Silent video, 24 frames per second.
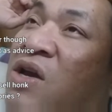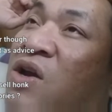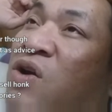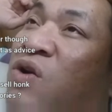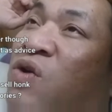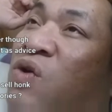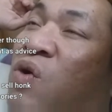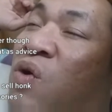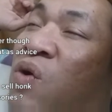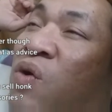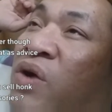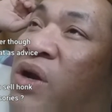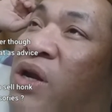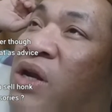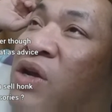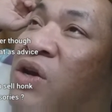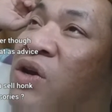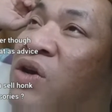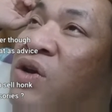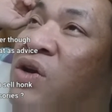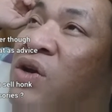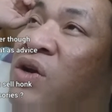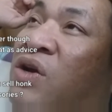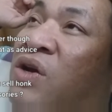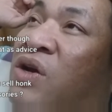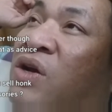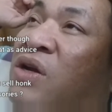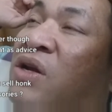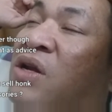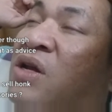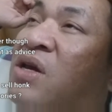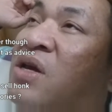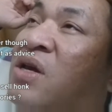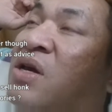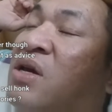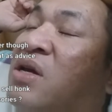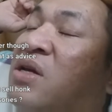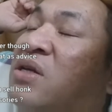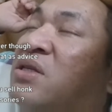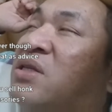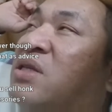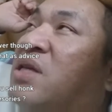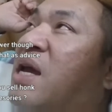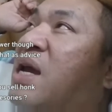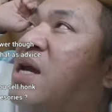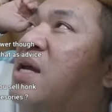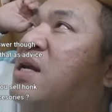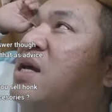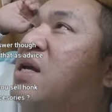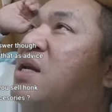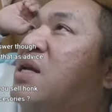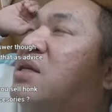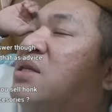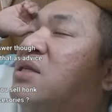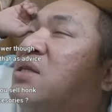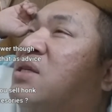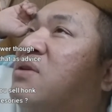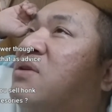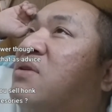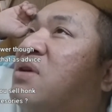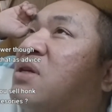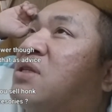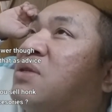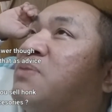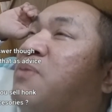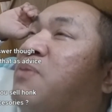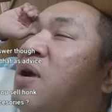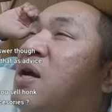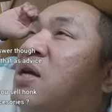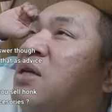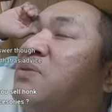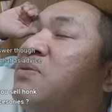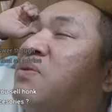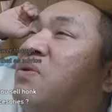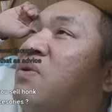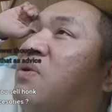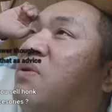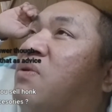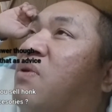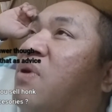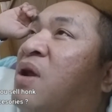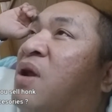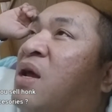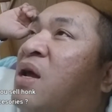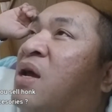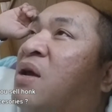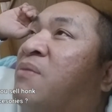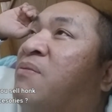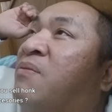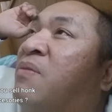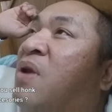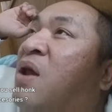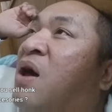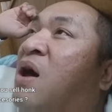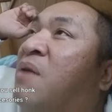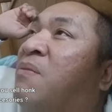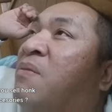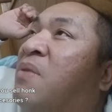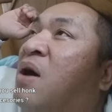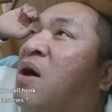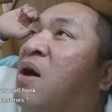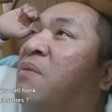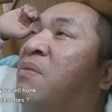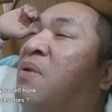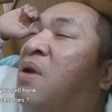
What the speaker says: Corey Good saying that it's secret space program, blah, blah,